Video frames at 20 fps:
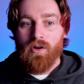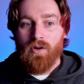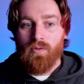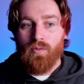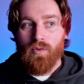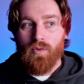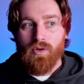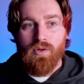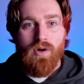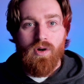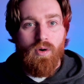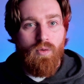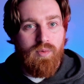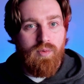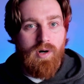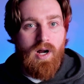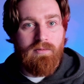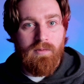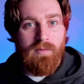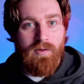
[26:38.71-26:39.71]
Well, you don't
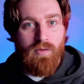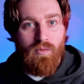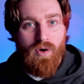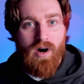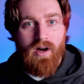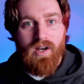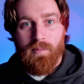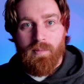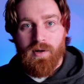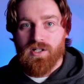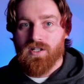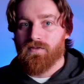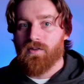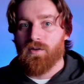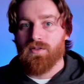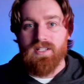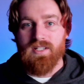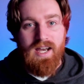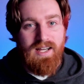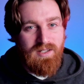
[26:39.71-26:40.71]
probably want a bunch of
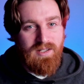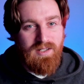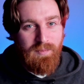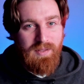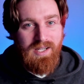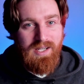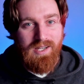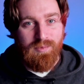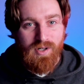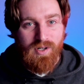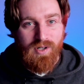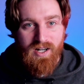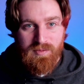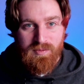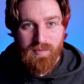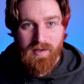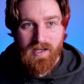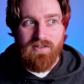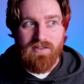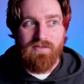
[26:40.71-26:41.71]
those SMB
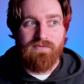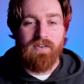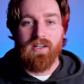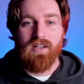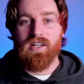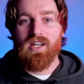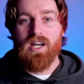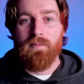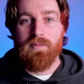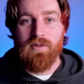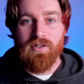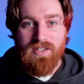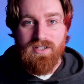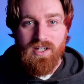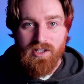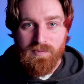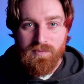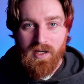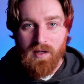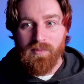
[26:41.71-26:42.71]
prospects filling up your
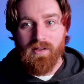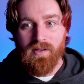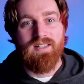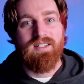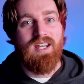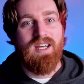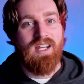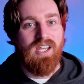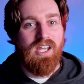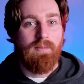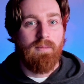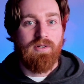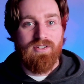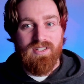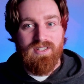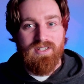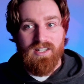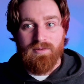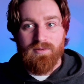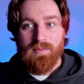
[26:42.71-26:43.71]
sales pipeline, taking up your
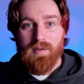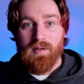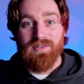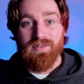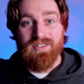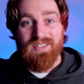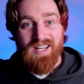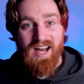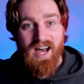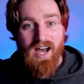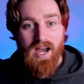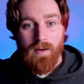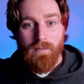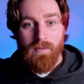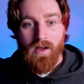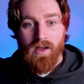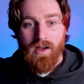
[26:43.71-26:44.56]
salespeople's time.